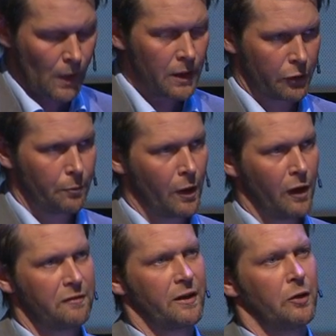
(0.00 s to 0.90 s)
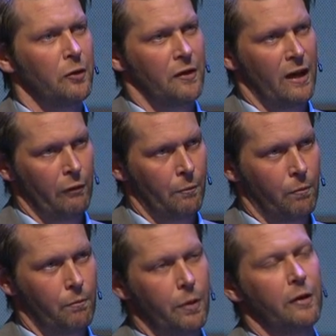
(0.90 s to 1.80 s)
And to be honest, I don't have a
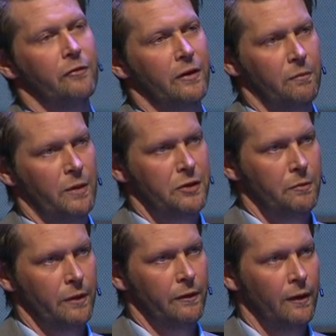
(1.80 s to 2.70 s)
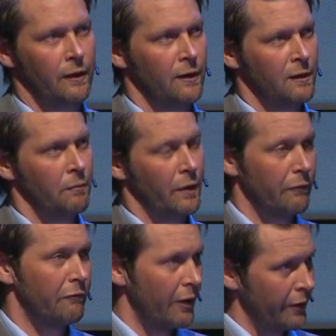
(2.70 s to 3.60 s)
perfect measurement, but
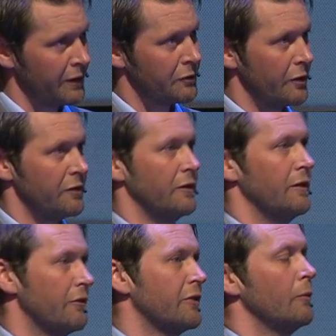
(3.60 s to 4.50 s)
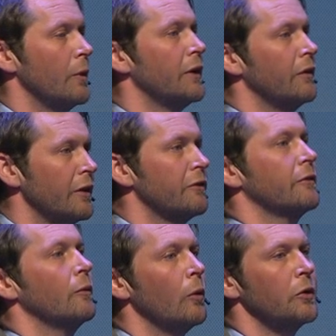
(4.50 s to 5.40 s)
I'm very interested if someone in
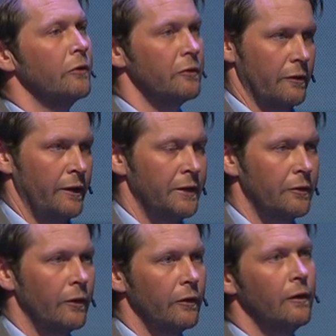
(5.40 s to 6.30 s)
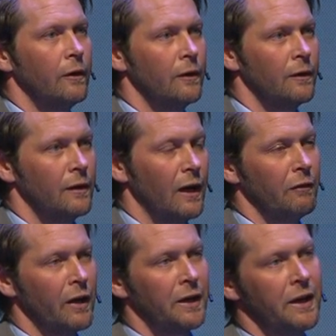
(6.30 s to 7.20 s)
this audience later on
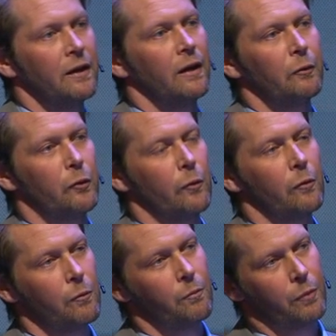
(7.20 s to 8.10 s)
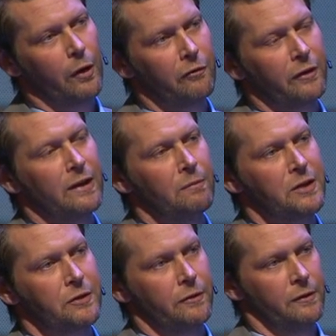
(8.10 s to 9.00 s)
have an idea how to perfectly
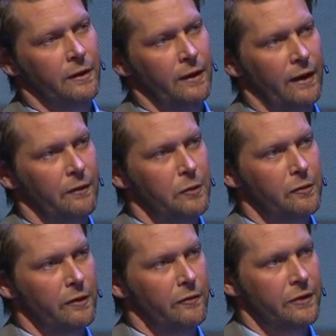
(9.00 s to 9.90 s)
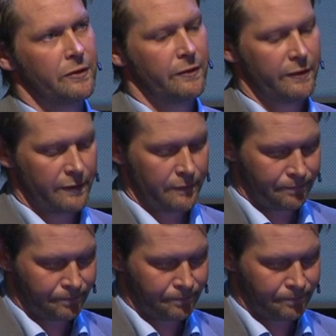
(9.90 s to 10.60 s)
measure end user efficiencies.